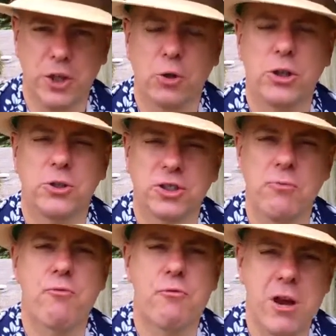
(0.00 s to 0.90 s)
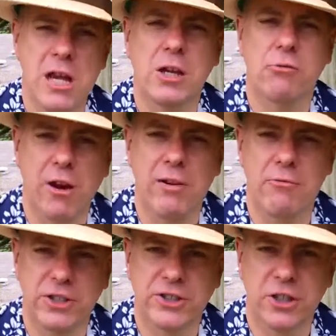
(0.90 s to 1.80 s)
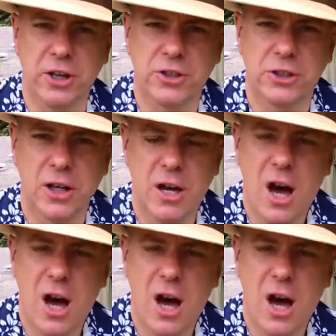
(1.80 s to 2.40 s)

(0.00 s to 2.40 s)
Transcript: You're going to do some really great research.